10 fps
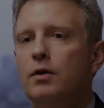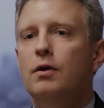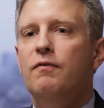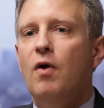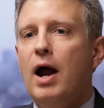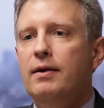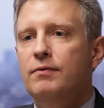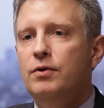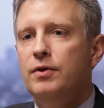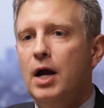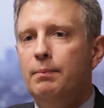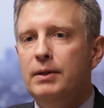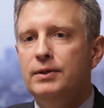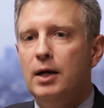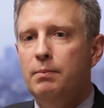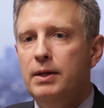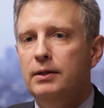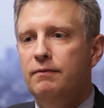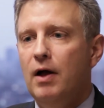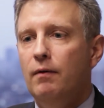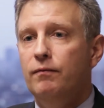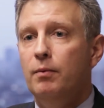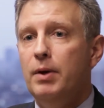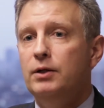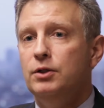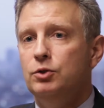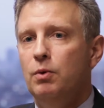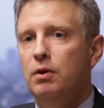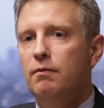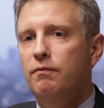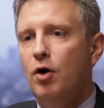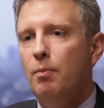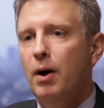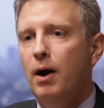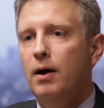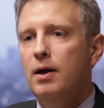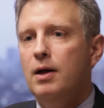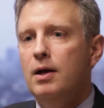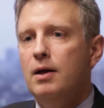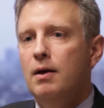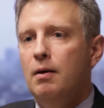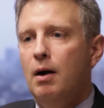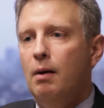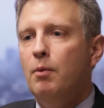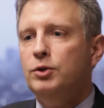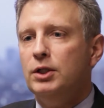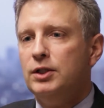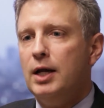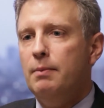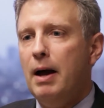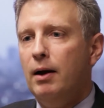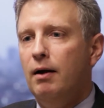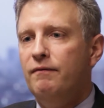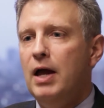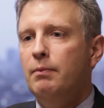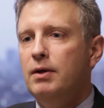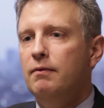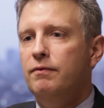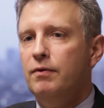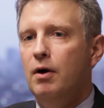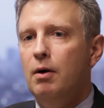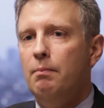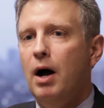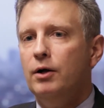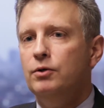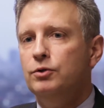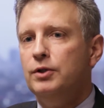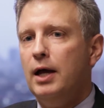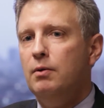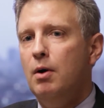There are a variety of new therapies that are being developed for patients with lymphoma. I'm most excited about a family of molecules that